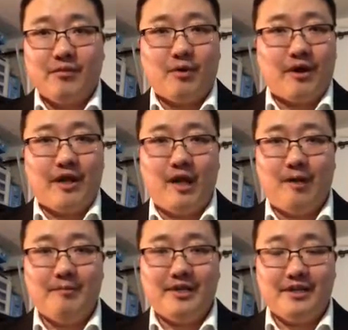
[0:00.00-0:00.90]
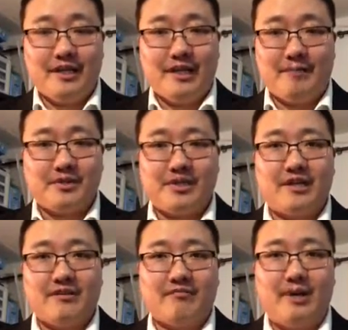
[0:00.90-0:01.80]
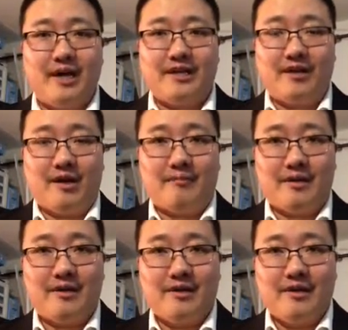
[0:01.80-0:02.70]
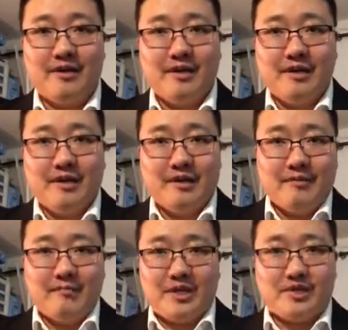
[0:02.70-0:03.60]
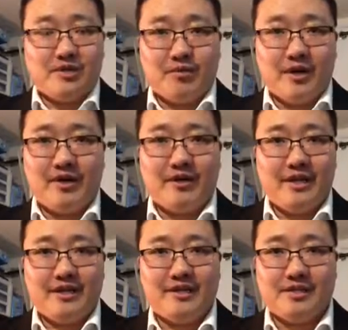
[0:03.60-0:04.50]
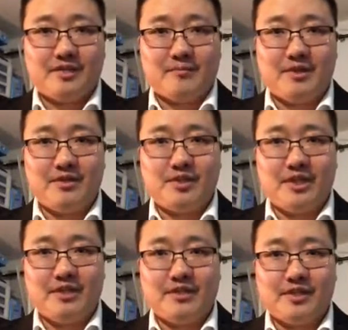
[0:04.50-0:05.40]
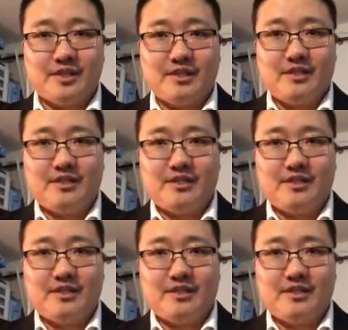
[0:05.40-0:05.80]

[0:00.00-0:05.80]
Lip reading: wear a helmet and protective body armor. Make sure you're wearing some good jeans.